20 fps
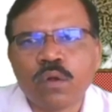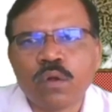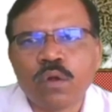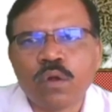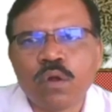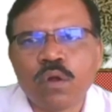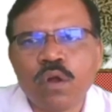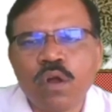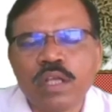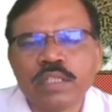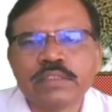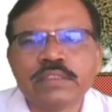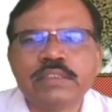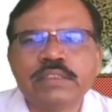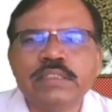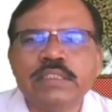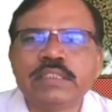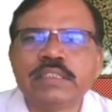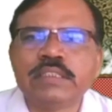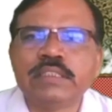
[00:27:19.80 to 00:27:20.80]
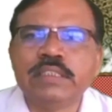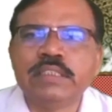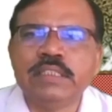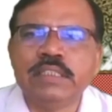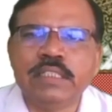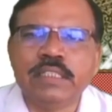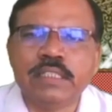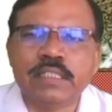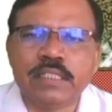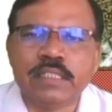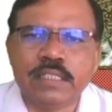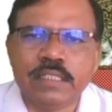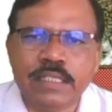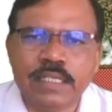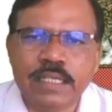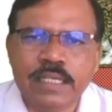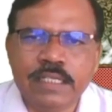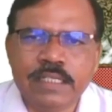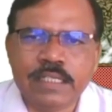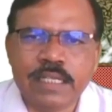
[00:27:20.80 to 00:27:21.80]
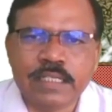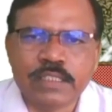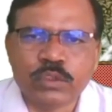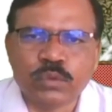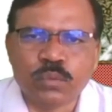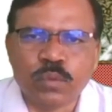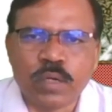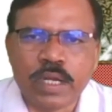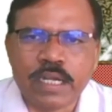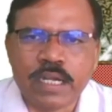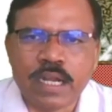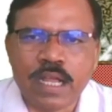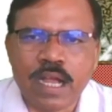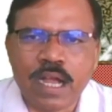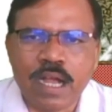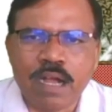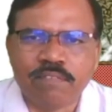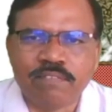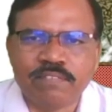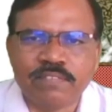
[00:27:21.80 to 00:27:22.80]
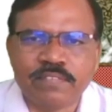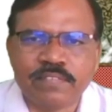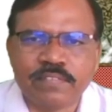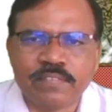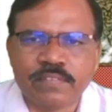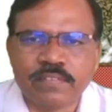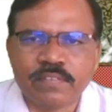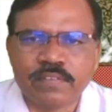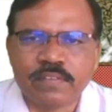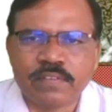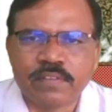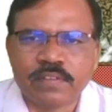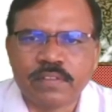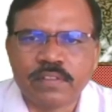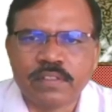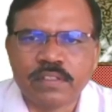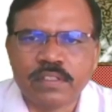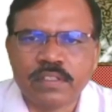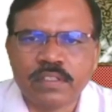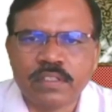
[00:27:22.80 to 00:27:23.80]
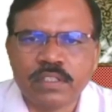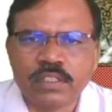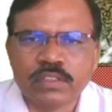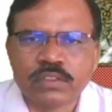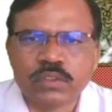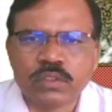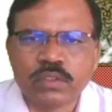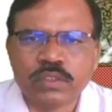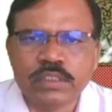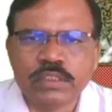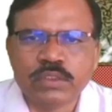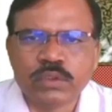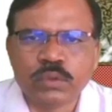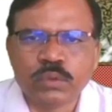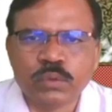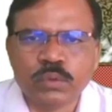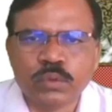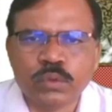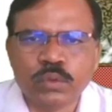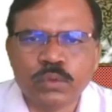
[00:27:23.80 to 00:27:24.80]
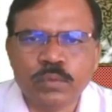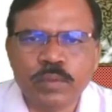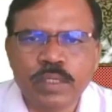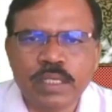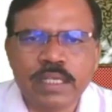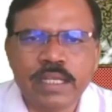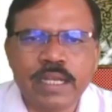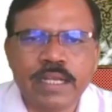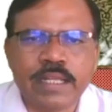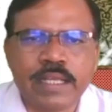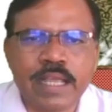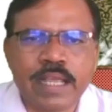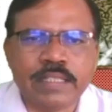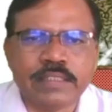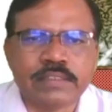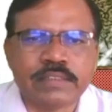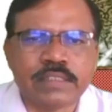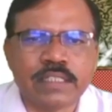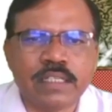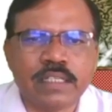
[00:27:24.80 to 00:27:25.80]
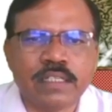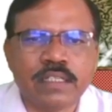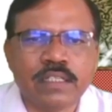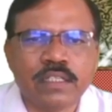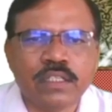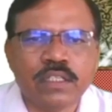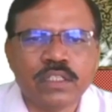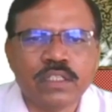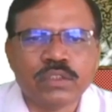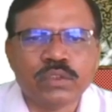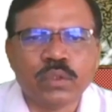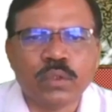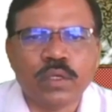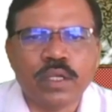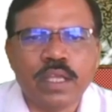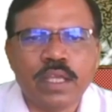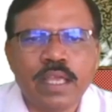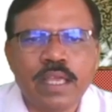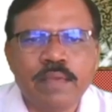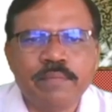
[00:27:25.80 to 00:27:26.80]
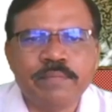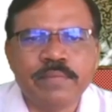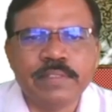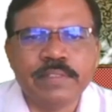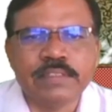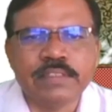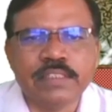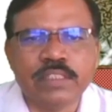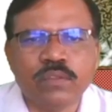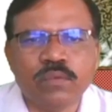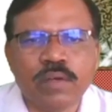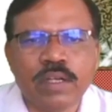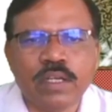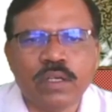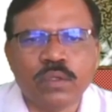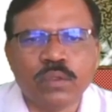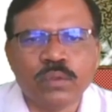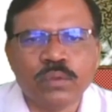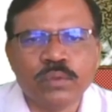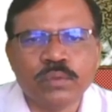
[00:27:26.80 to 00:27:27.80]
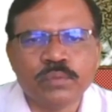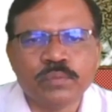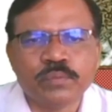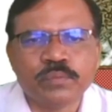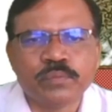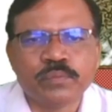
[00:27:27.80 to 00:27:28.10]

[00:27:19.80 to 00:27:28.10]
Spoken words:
cos 60 degree, that is 1/2. So these two will get cancelled. So F is equal to